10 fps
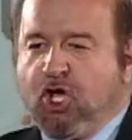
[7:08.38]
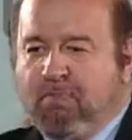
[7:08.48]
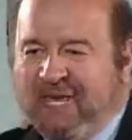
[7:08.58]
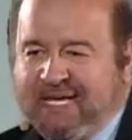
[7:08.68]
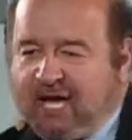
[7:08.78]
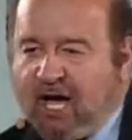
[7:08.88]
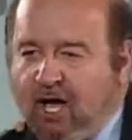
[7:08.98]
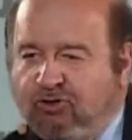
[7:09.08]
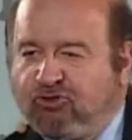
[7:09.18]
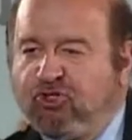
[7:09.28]

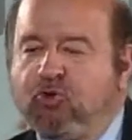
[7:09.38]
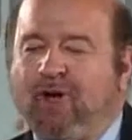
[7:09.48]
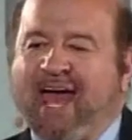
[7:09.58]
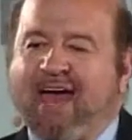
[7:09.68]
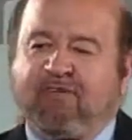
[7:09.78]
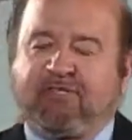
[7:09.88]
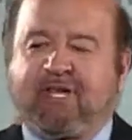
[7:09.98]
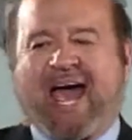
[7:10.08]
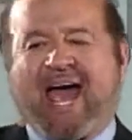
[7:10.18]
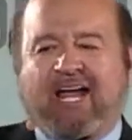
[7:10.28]
because you haven't
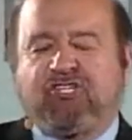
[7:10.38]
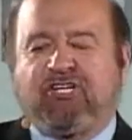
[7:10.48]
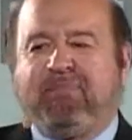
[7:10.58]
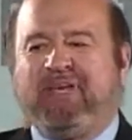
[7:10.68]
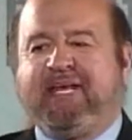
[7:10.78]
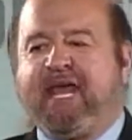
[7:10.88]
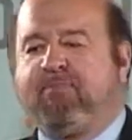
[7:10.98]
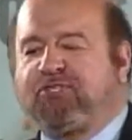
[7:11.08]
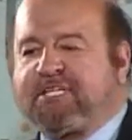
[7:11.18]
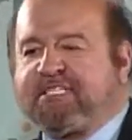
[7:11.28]
actually been
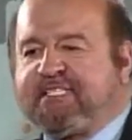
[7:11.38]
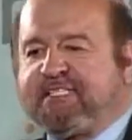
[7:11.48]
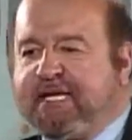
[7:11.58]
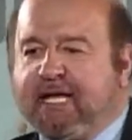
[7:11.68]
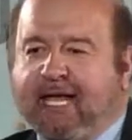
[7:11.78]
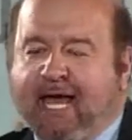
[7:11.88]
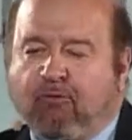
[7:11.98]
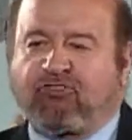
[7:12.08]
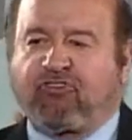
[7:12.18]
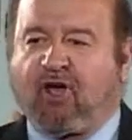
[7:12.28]
able to single
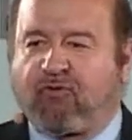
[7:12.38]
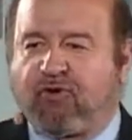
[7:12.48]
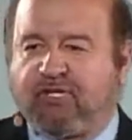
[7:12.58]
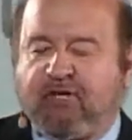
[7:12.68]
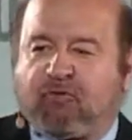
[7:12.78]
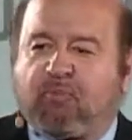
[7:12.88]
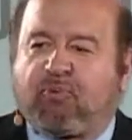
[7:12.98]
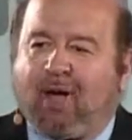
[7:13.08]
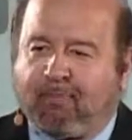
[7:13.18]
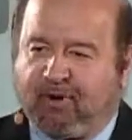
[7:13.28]
out sovereignty from
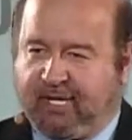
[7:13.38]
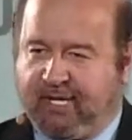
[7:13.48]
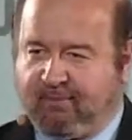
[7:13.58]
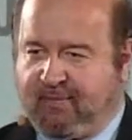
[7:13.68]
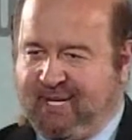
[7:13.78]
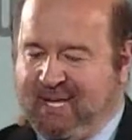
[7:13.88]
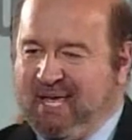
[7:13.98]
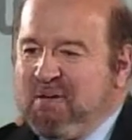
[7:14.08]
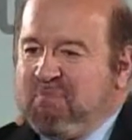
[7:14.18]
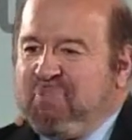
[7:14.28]
property,
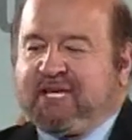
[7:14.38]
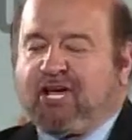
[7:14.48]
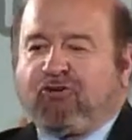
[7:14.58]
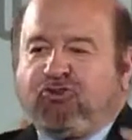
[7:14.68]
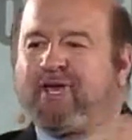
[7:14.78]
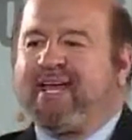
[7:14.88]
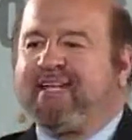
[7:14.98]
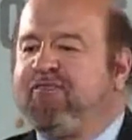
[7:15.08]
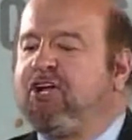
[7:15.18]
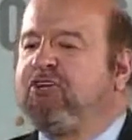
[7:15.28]
because you can't
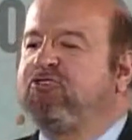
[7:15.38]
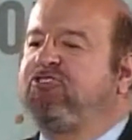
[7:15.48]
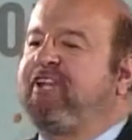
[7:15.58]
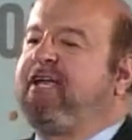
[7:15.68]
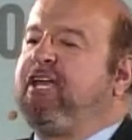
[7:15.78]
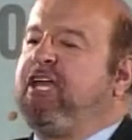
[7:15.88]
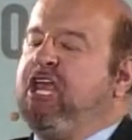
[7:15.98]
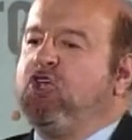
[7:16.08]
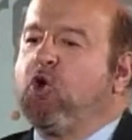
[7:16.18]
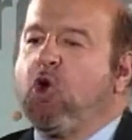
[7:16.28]
even understand it
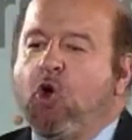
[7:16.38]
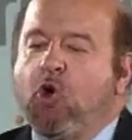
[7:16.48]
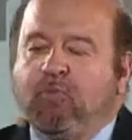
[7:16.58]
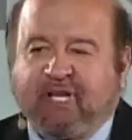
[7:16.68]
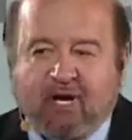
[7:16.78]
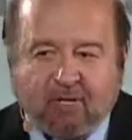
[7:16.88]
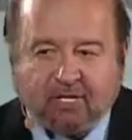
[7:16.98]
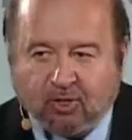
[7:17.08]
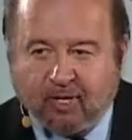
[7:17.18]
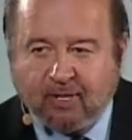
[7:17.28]
in your home
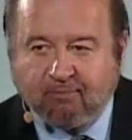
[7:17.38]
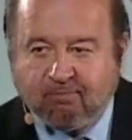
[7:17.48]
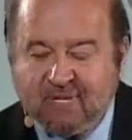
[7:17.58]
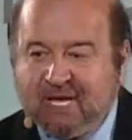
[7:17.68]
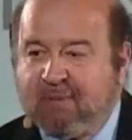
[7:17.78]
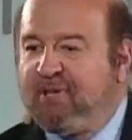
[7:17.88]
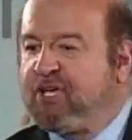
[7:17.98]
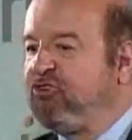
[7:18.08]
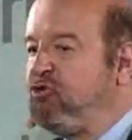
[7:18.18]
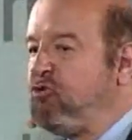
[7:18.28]
territory,
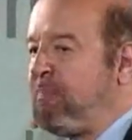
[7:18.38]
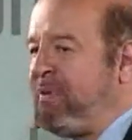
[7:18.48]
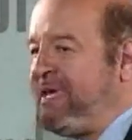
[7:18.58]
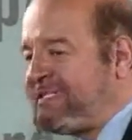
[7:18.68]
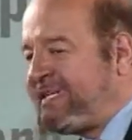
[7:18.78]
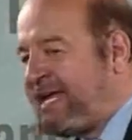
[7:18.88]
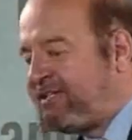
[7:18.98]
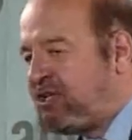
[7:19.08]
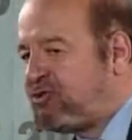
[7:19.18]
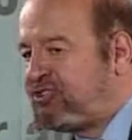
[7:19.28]
because Europeans can't
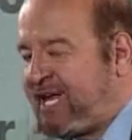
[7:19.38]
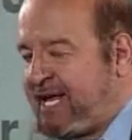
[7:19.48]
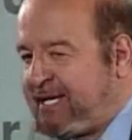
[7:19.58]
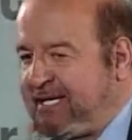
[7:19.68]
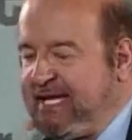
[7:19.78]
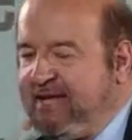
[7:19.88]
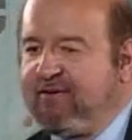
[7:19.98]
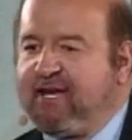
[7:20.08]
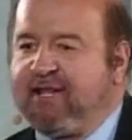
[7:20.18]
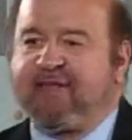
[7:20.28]
understand it even
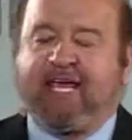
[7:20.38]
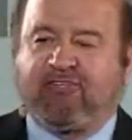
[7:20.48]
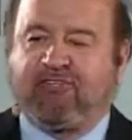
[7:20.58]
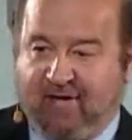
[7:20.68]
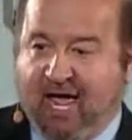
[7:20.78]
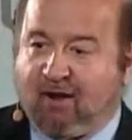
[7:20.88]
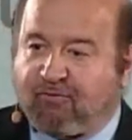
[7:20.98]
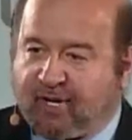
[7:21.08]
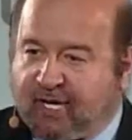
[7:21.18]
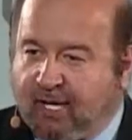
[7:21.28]
in the case of
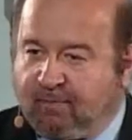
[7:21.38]
Africa,